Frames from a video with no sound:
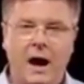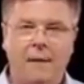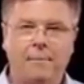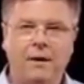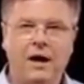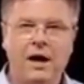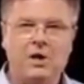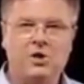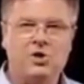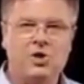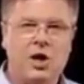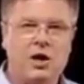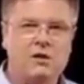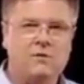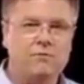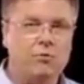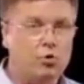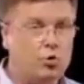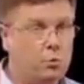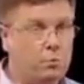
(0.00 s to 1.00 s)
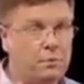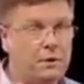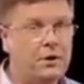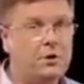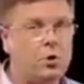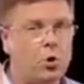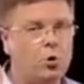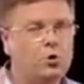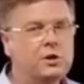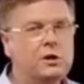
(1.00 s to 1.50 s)
your health, saves
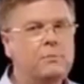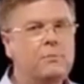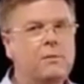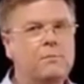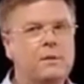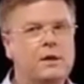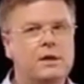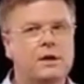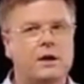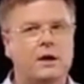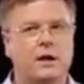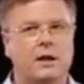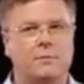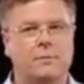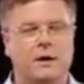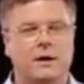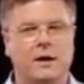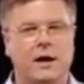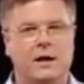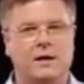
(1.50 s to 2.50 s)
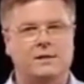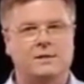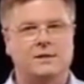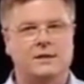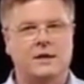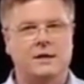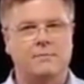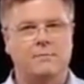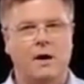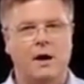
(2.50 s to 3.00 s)
you time and money.
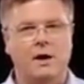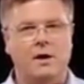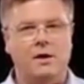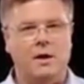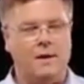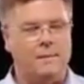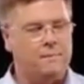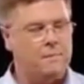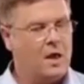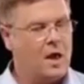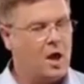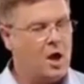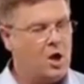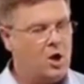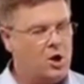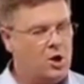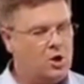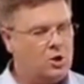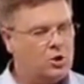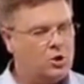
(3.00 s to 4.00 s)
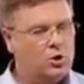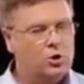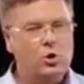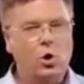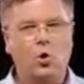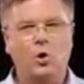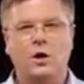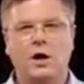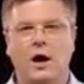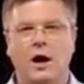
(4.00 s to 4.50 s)
Aquaphor,
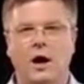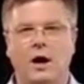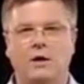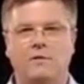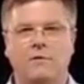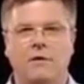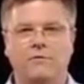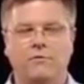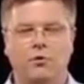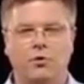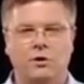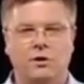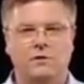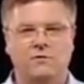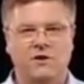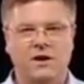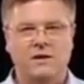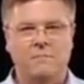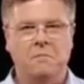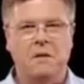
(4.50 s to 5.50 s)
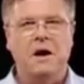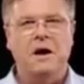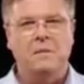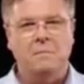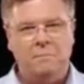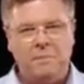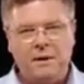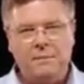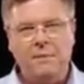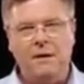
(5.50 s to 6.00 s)
designed for healthy drinking
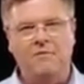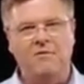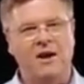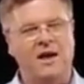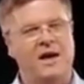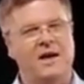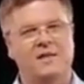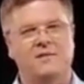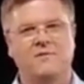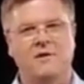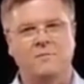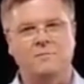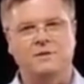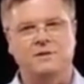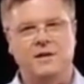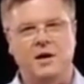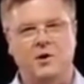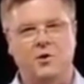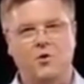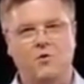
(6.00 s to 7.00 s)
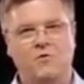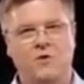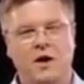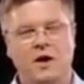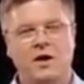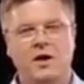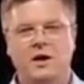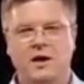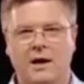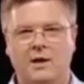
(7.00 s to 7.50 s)
water.
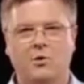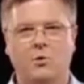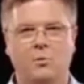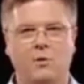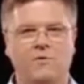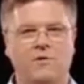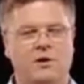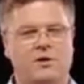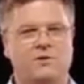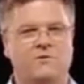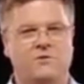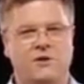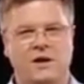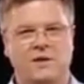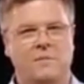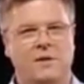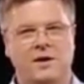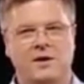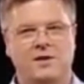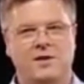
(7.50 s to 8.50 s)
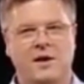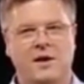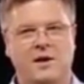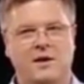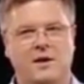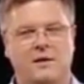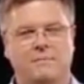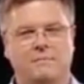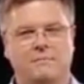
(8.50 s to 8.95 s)
Aquaphor truly purifies.